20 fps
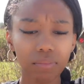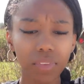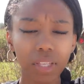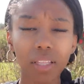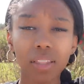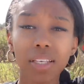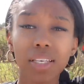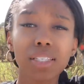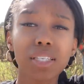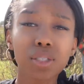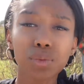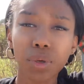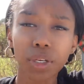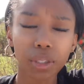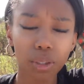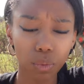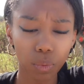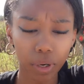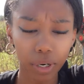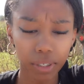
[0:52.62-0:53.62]
This is what
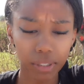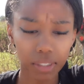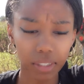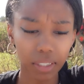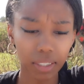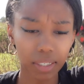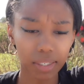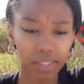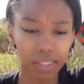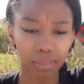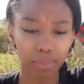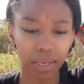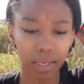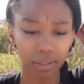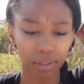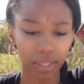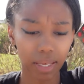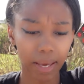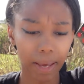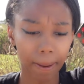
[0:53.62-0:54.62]
the word declares
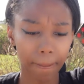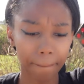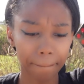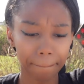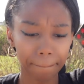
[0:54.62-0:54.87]
about that.